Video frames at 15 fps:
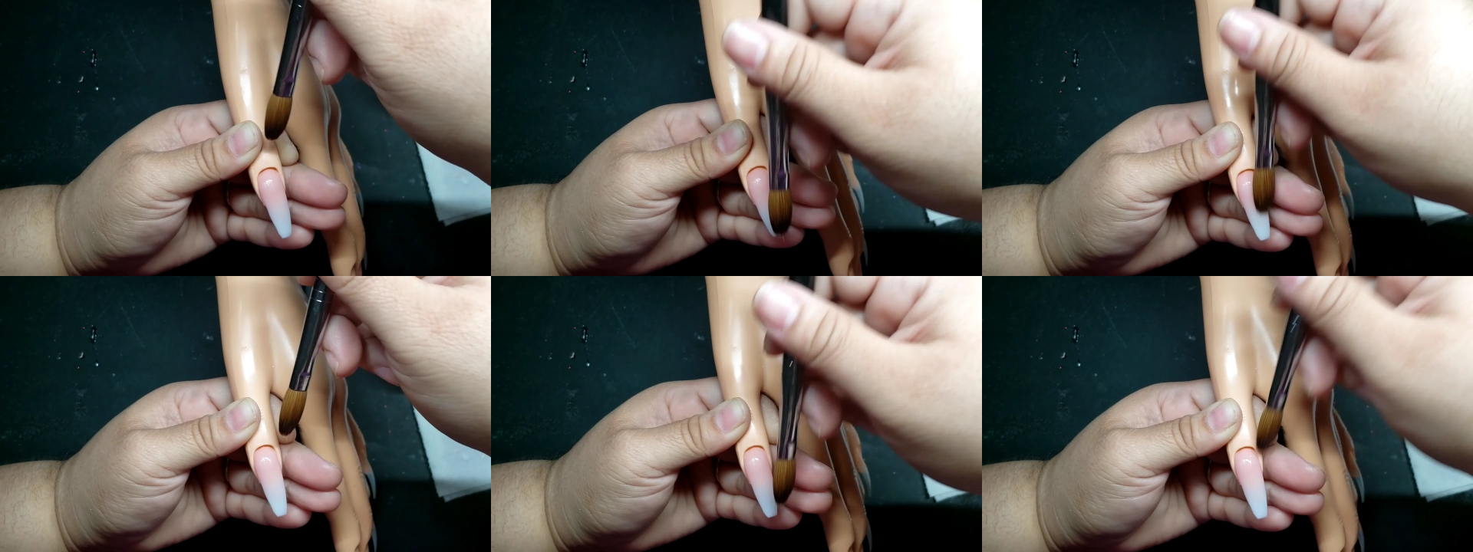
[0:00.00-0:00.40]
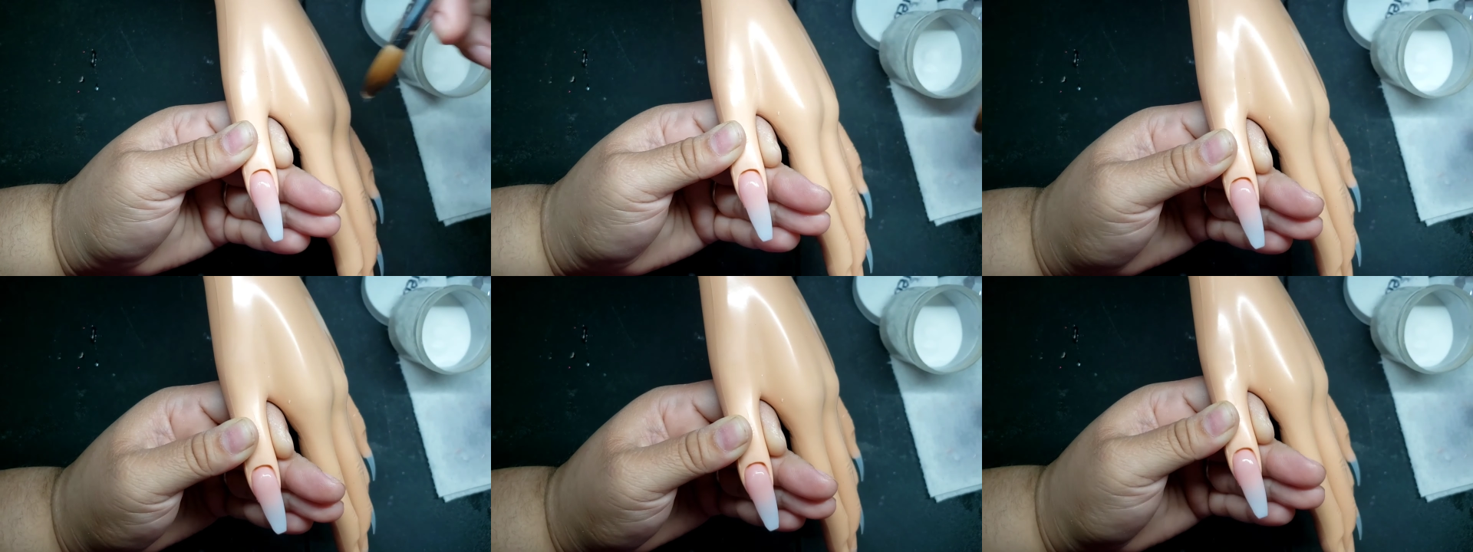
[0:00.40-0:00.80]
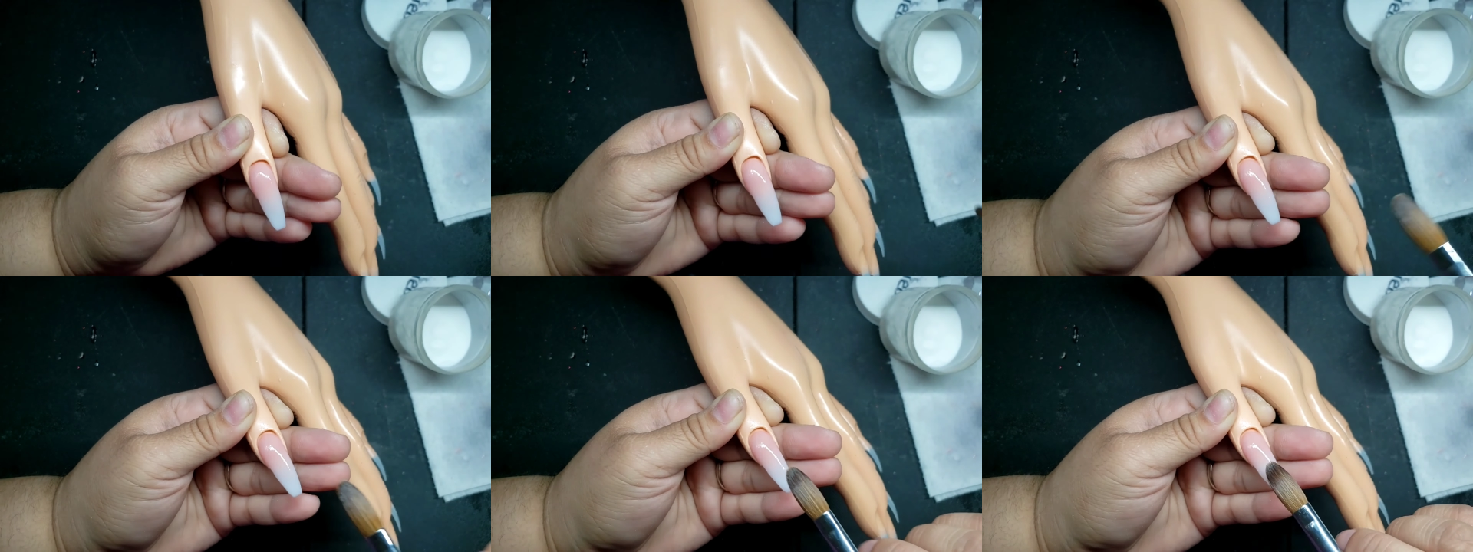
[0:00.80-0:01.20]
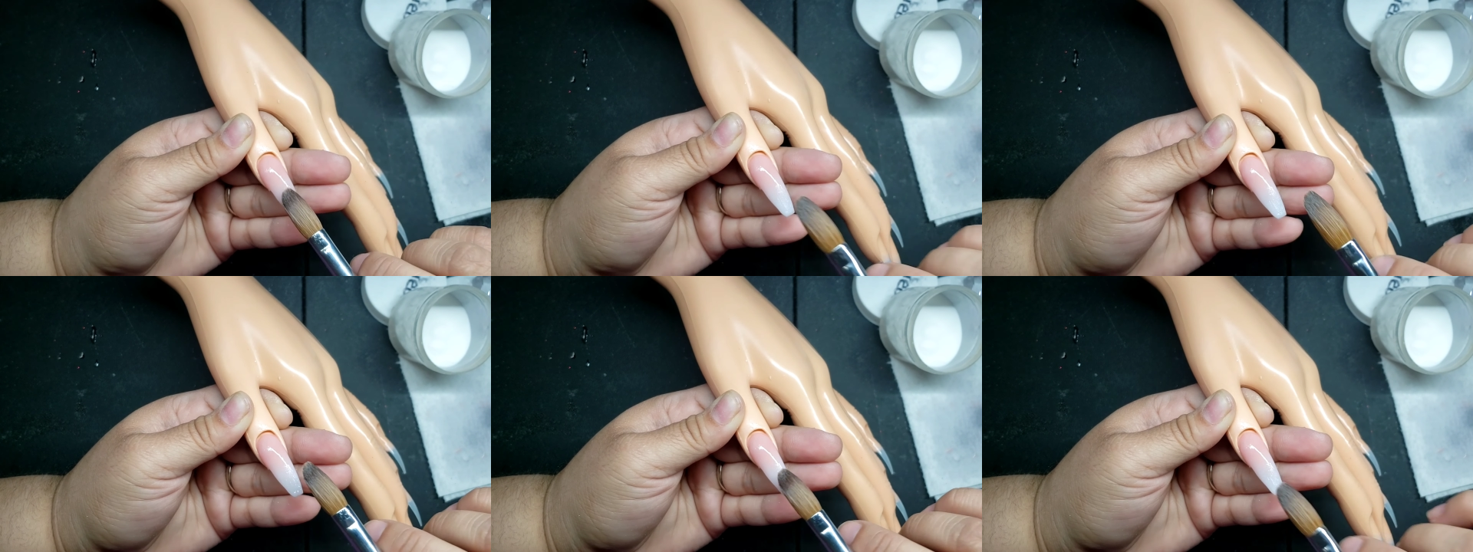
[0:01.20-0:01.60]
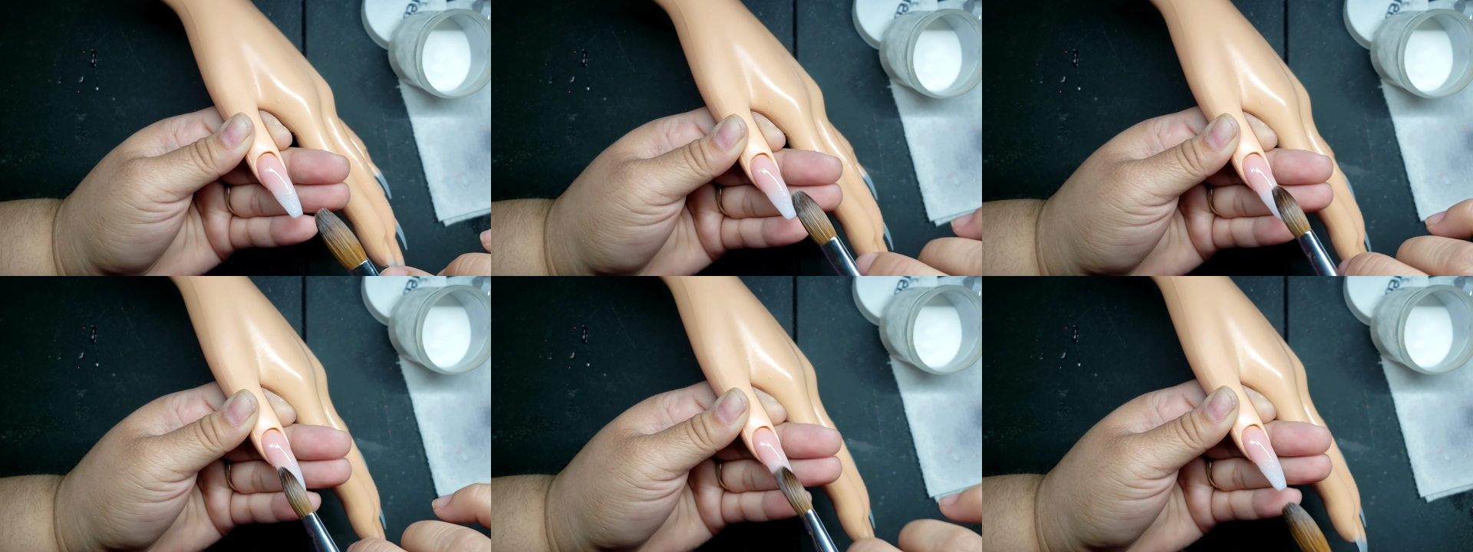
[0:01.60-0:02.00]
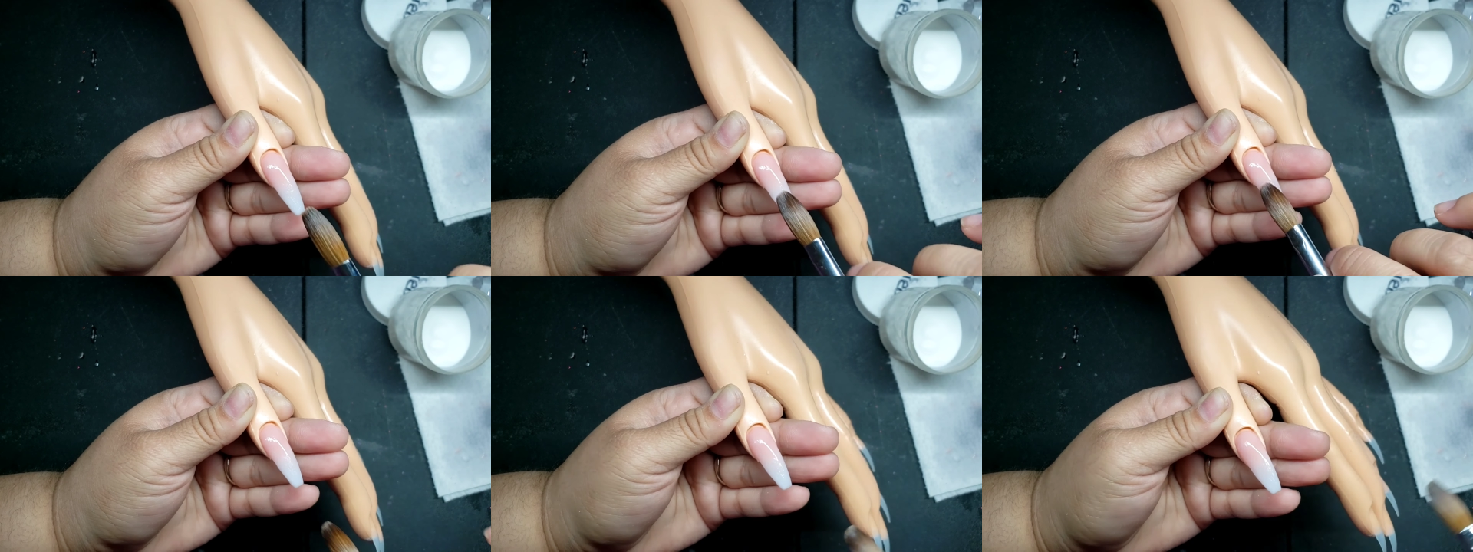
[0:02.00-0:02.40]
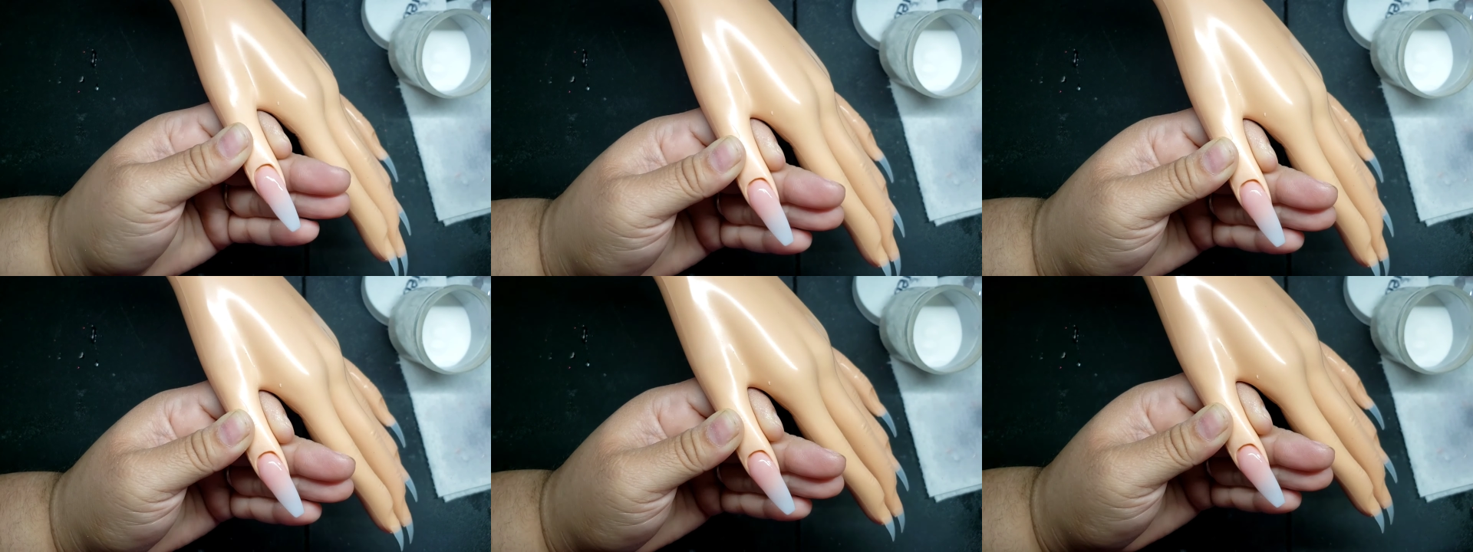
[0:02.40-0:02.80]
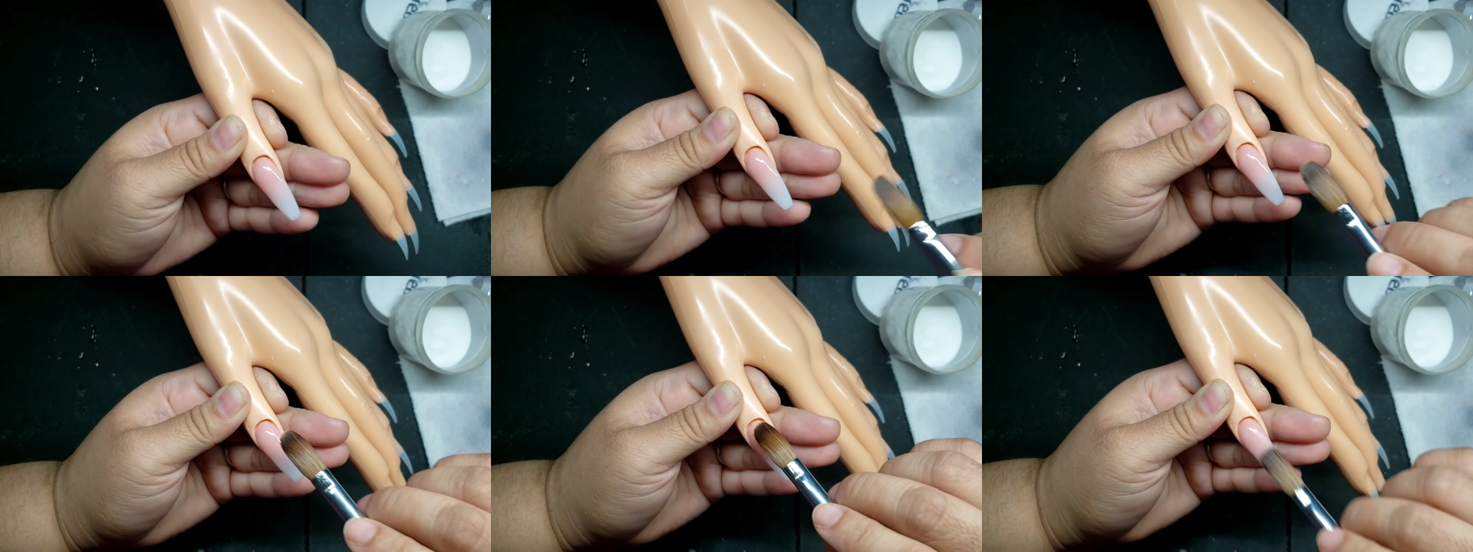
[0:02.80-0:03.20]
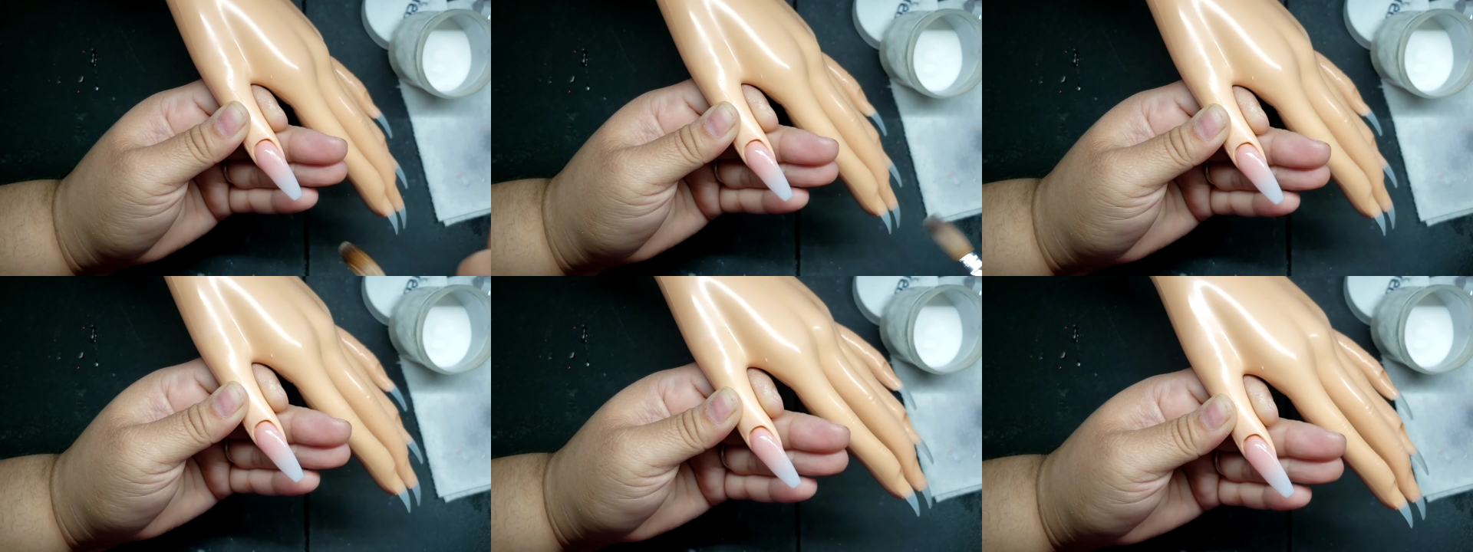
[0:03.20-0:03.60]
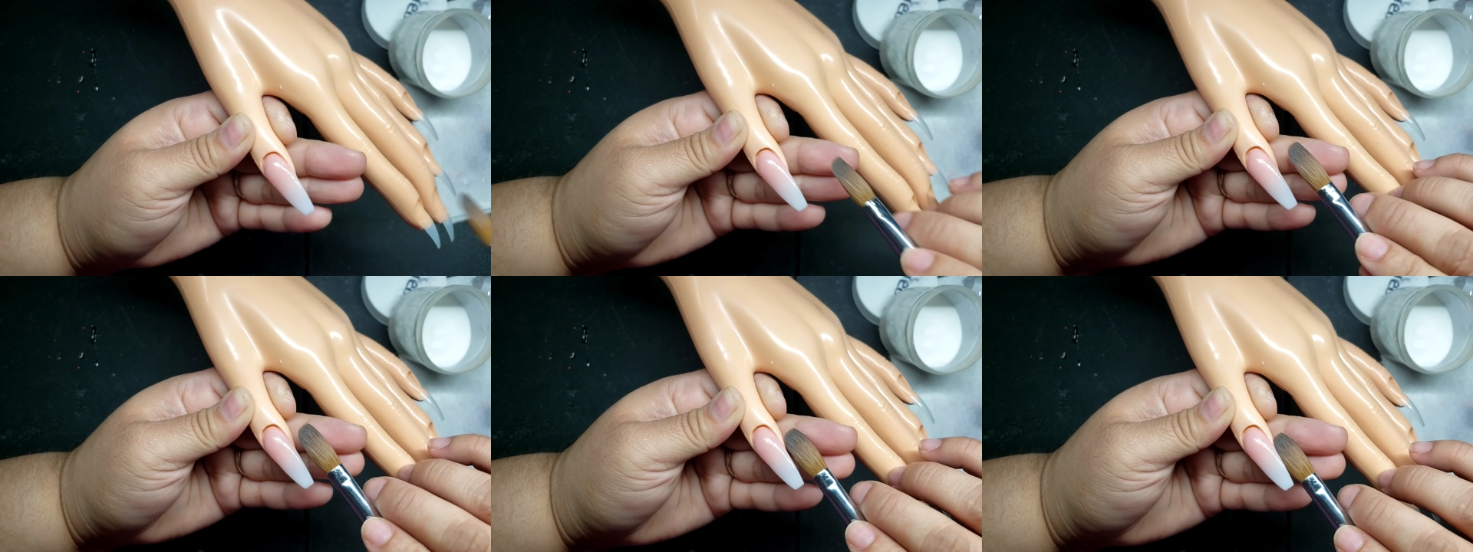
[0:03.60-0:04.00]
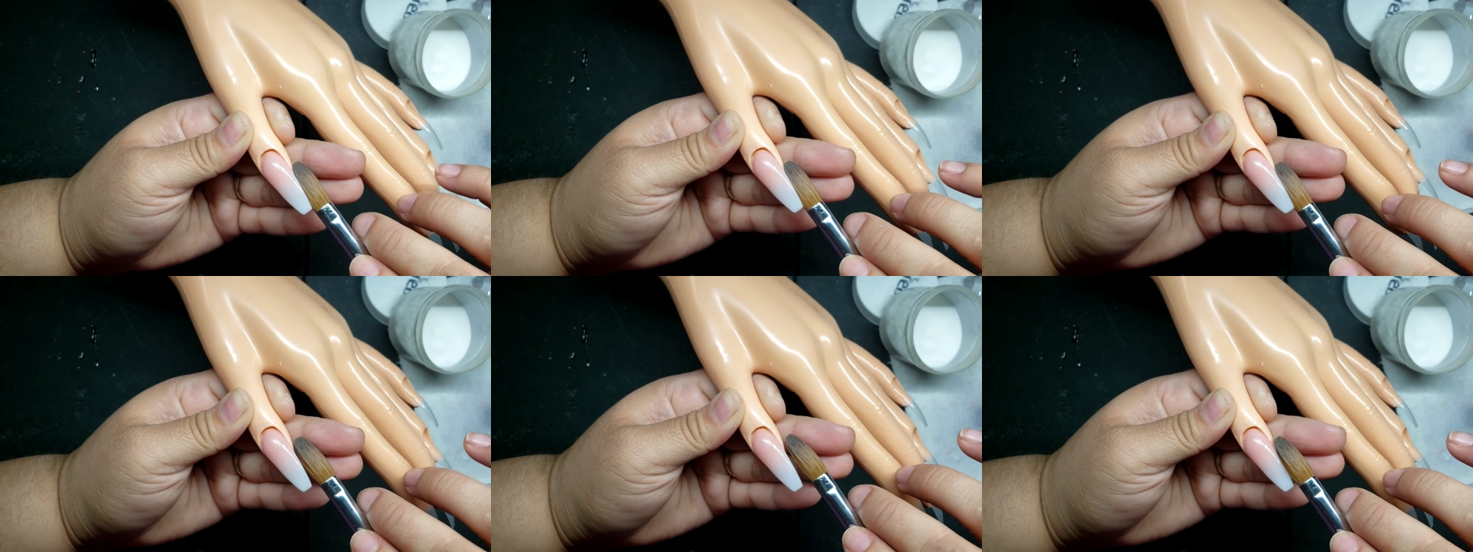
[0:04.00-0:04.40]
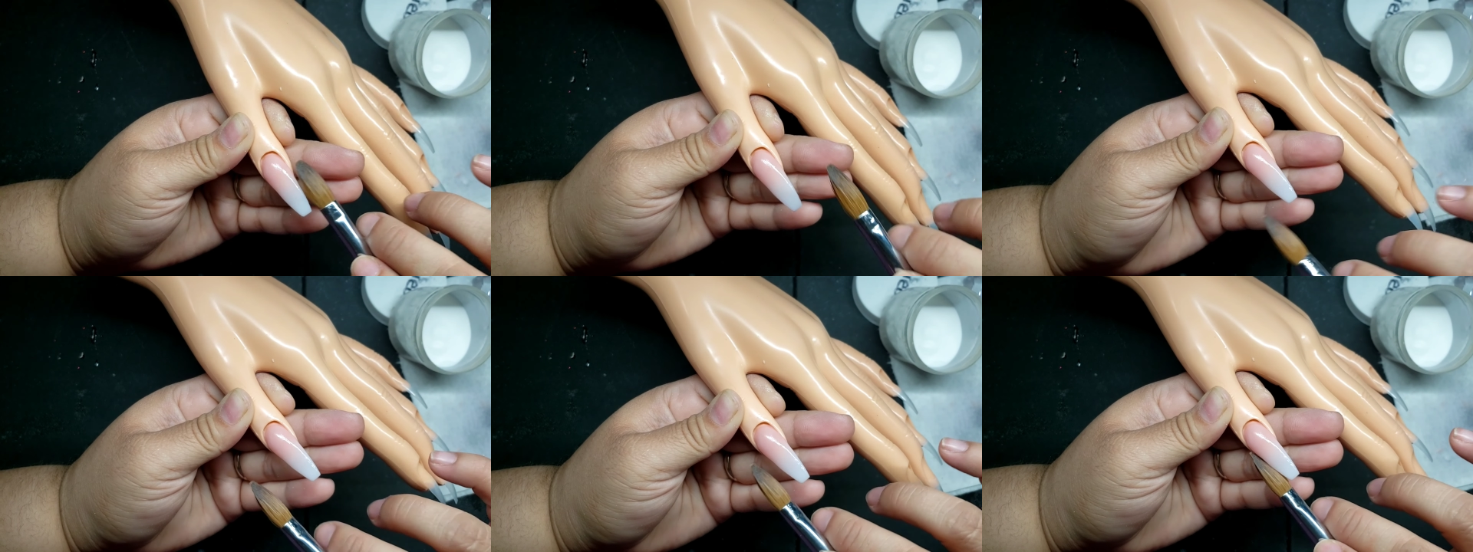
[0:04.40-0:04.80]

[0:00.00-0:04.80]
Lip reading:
[unreadable: no face in view]